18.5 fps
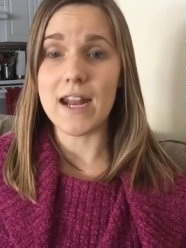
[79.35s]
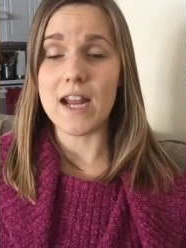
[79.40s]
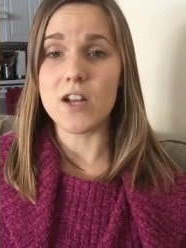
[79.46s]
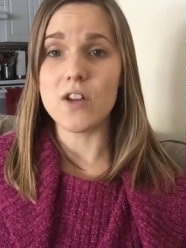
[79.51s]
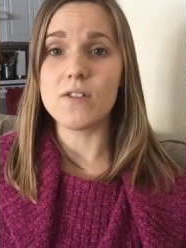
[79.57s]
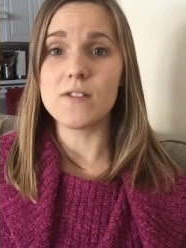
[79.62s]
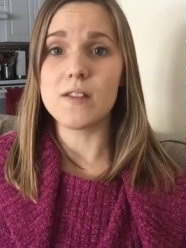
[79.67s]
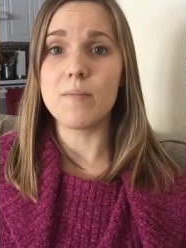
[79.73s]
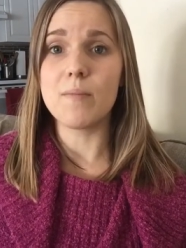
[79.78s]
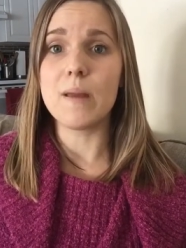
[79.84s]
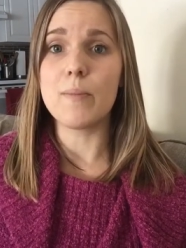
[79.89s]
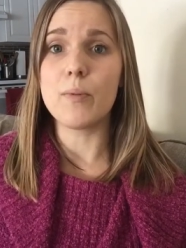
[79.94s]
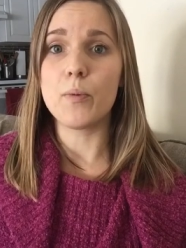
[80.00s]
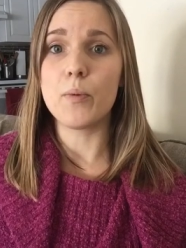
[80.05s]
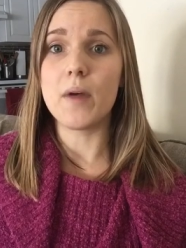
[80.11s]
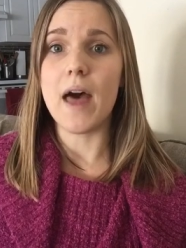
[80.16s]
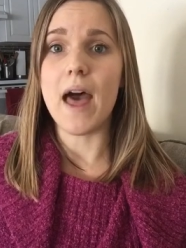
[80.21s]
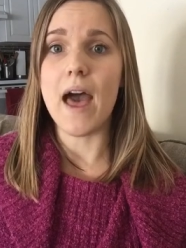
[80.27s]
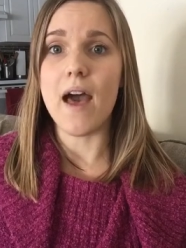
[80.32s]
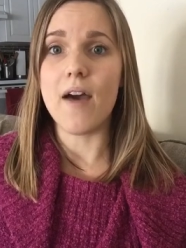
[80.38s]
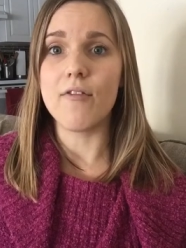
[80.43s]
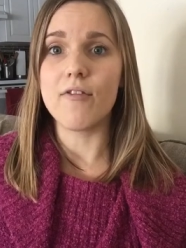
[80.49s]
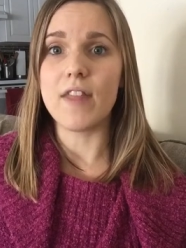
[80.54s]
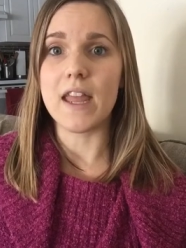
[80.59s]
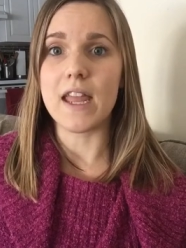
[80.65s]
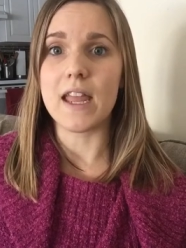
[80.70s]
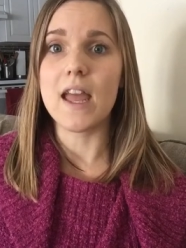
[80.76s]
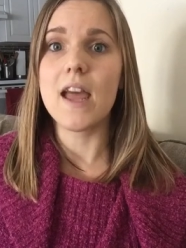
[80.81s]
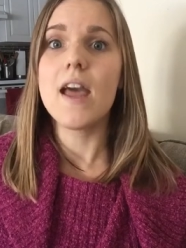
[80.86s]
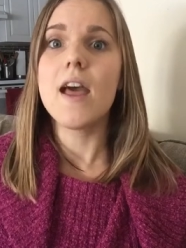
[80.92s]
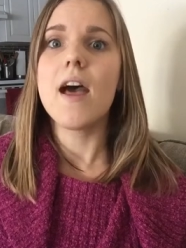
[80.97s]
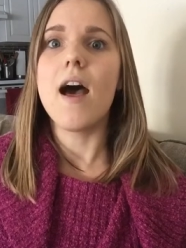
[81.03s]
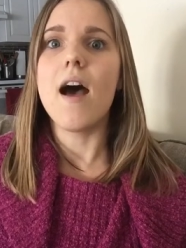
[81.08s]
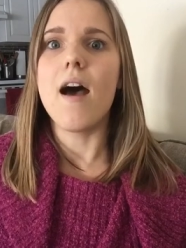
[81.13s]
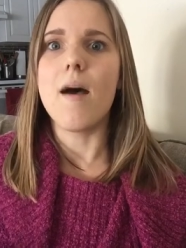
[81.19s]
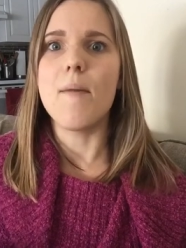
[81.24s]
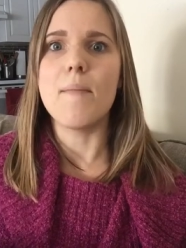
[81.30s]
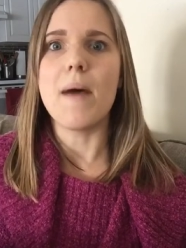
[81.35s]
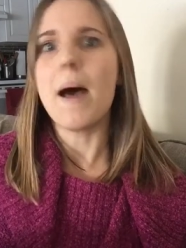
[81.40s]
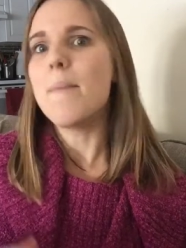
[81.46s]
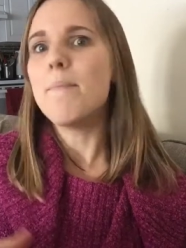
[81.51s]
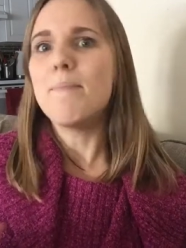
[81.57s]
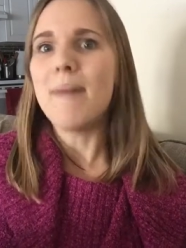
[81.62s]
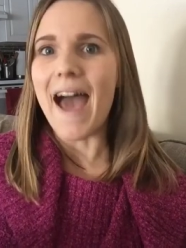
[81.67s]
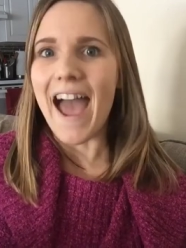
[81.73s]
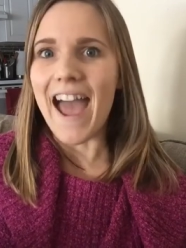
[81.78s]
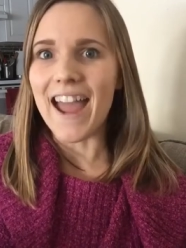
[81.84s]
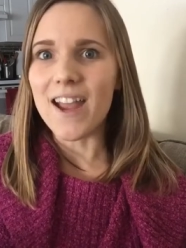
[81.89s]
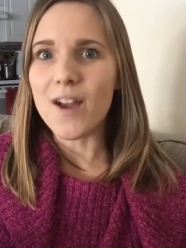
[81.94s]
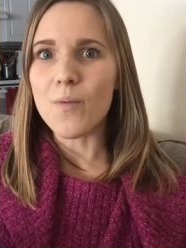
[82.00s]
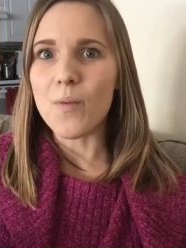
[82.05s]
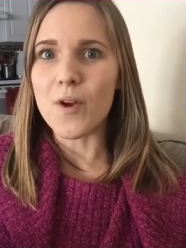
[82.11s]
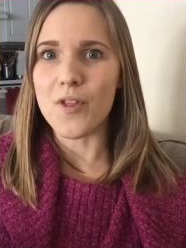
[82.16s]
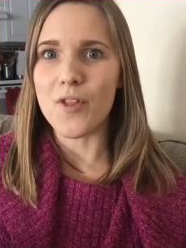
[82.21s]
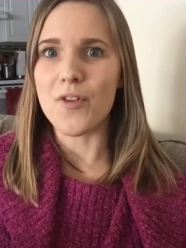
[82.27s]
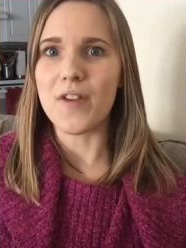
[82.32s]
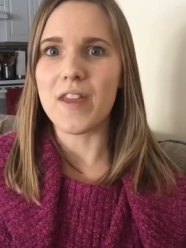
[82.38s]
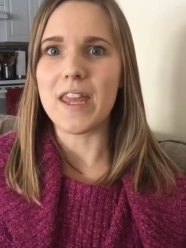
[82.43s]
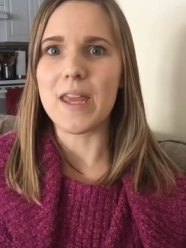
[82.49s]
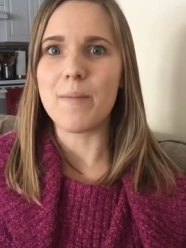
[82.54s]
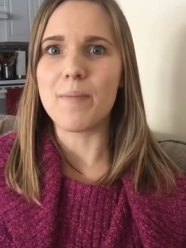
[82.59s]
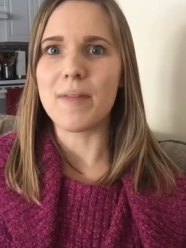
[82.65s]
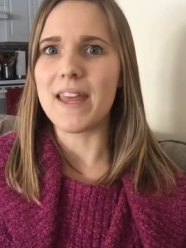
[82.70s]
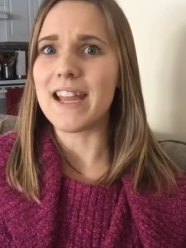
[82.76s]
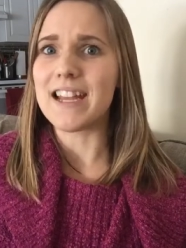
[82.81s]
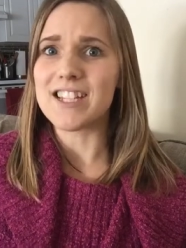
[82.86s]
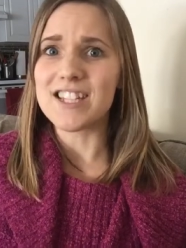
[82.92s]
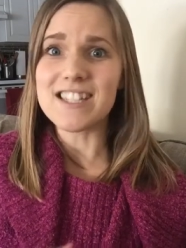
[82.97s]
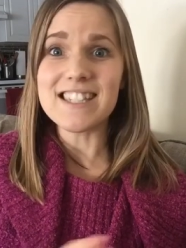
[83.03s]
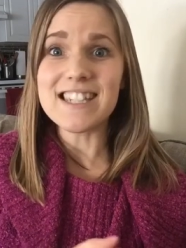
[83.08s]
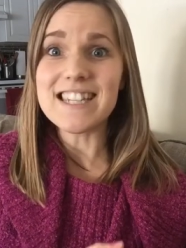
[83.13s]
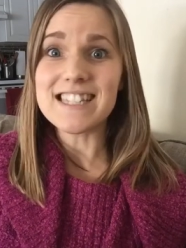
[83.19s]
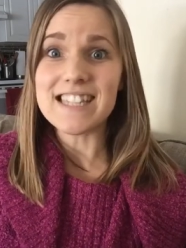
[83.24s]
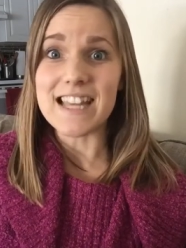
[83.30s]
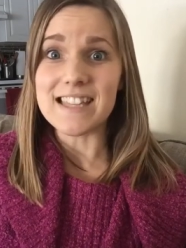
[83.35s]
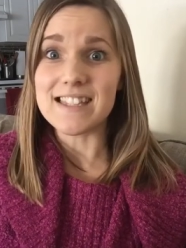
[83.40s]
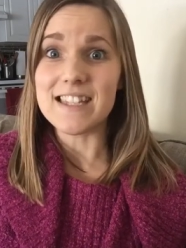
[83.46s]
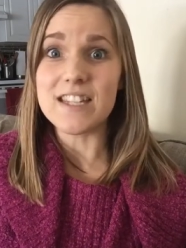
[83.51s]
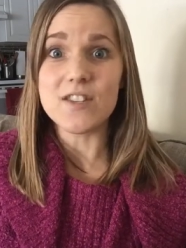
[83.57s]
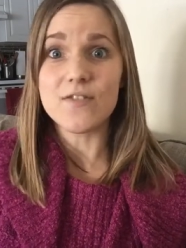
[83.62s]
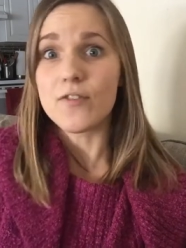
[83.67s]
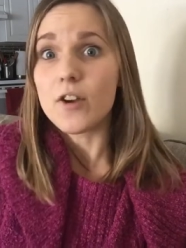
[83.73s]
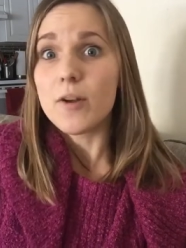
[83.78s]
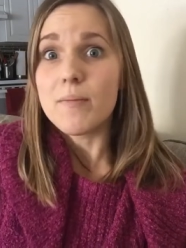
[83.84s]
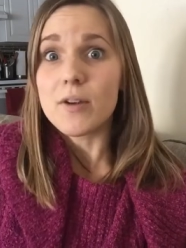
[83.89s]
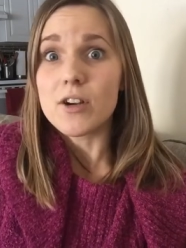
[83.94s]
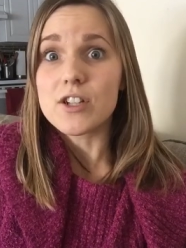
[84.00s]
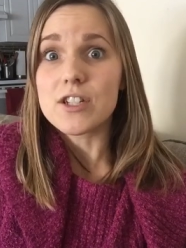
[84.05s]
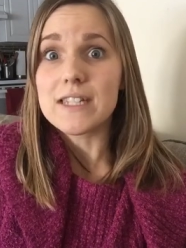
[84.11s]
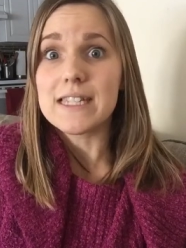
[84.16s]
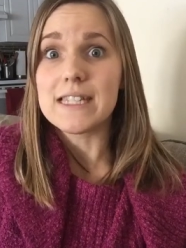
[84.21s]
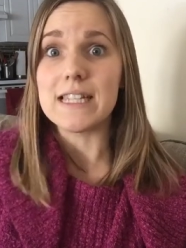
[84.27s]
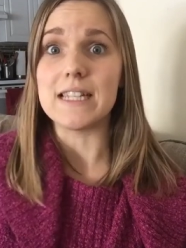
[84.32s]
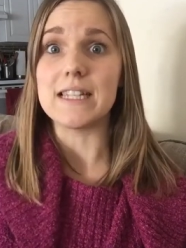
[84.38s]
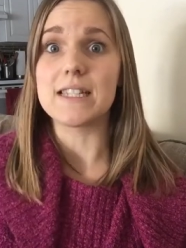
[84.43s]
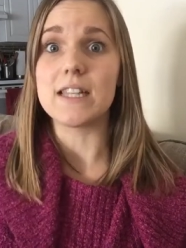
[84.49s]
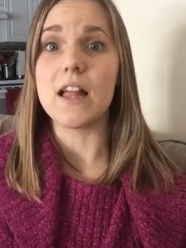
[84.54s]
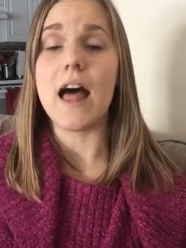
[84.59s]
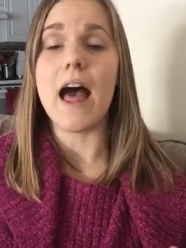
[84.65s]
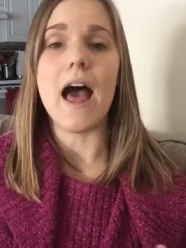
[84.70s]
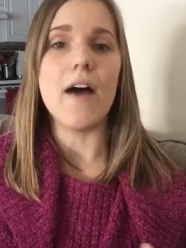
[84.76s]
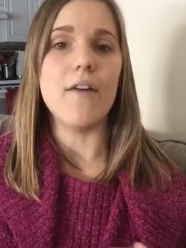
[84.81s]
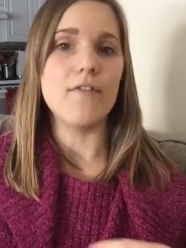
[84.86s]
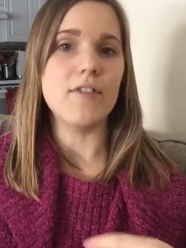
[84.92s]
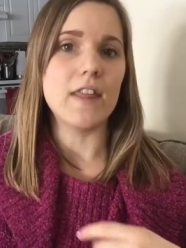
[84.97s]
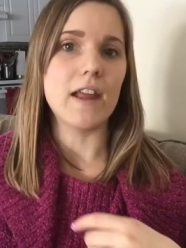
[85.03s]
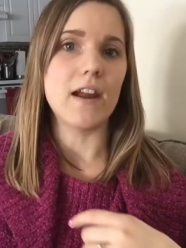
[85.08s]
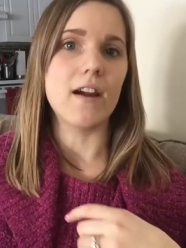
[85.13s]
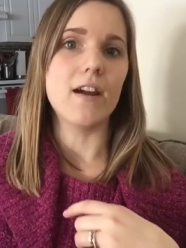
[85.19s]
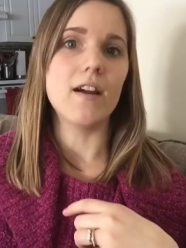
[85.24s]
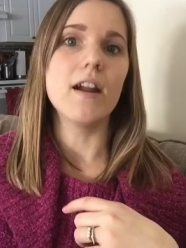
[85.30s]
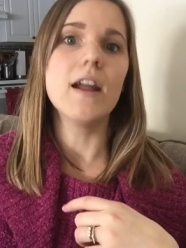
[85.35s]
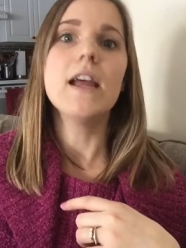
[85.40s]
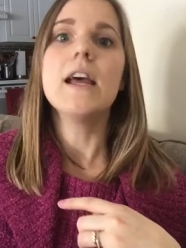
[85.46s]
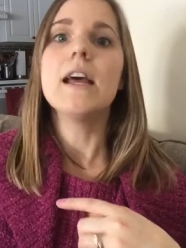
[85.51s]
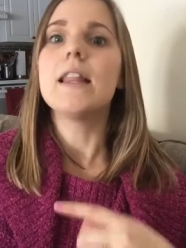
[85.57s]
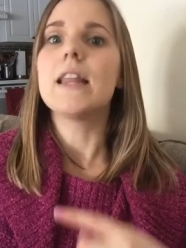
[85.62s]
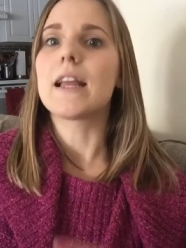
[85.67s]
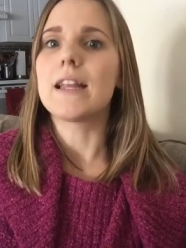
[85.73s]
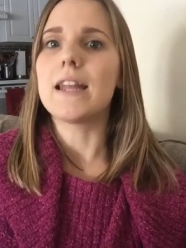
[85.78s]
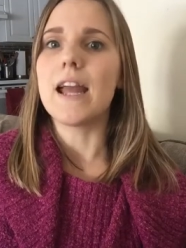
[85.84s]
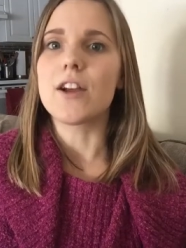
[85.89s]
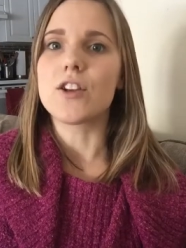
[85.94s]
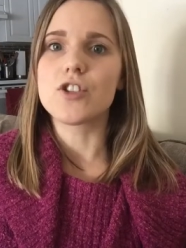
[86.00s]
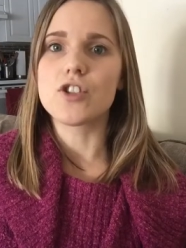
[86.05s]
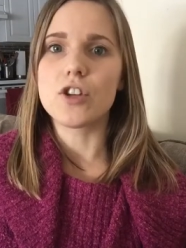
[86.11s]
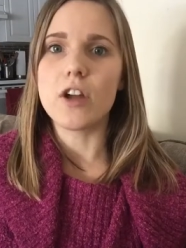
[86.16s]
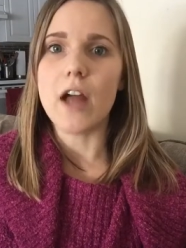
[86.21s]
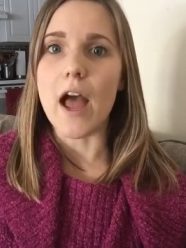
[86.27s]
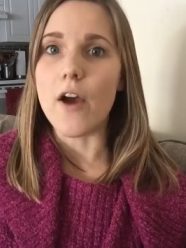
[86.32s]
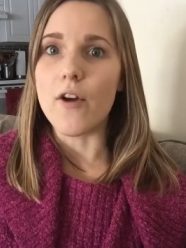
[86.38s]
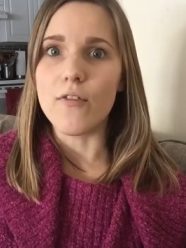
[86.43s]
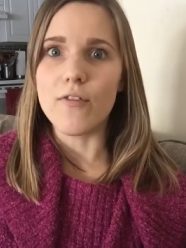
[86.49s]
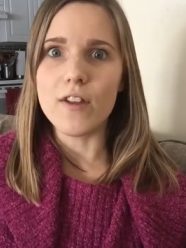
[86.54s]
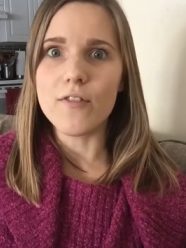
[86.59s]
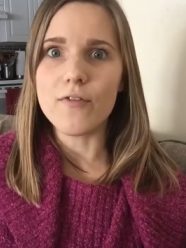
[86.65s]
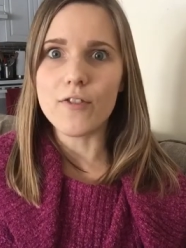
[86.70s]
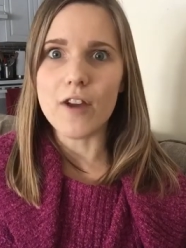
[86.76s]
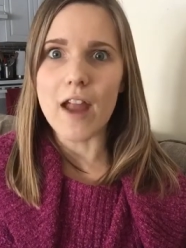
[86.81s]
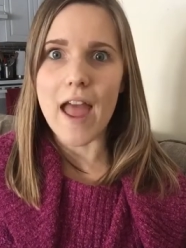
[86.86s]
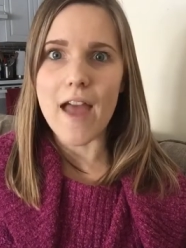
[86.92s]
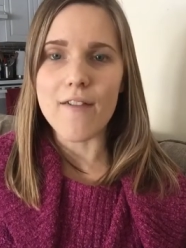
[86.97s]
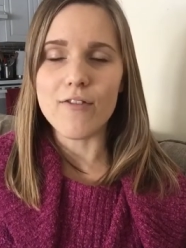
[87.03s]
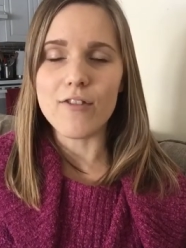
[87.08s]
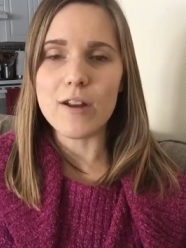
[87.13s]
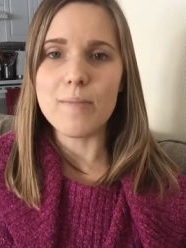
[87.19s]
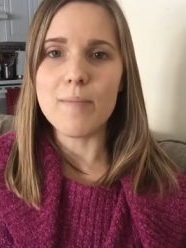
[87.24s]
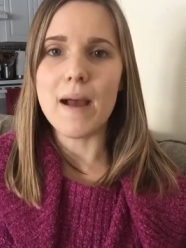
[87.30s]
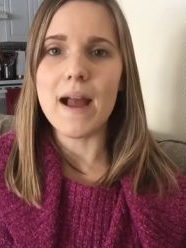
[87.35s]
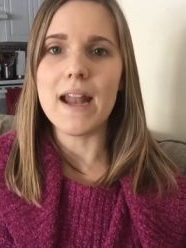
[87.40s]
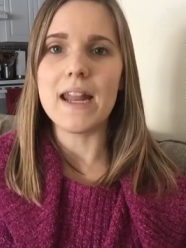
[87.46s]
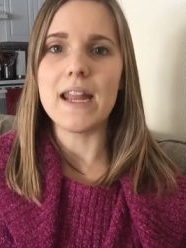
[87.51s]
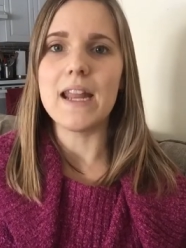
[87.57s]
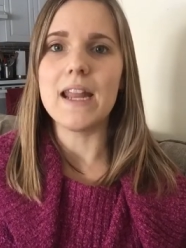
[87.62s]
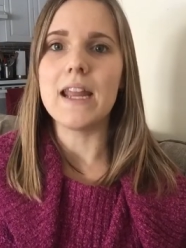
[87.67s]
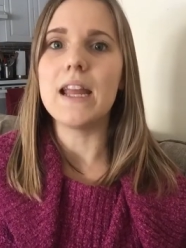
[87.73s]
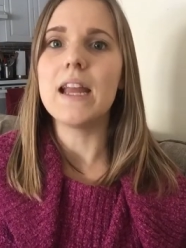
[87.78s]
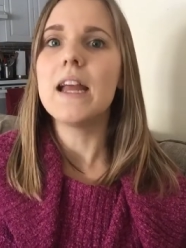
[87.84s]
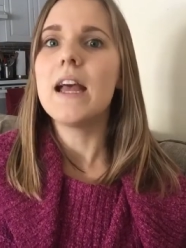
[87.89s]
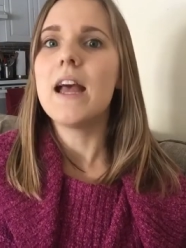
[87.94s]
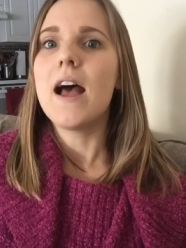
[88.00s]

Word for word: I know some people will have like um, a bag where they'll keep like just necessities for emergencies. They'll have their, like an extra outfit for everybody,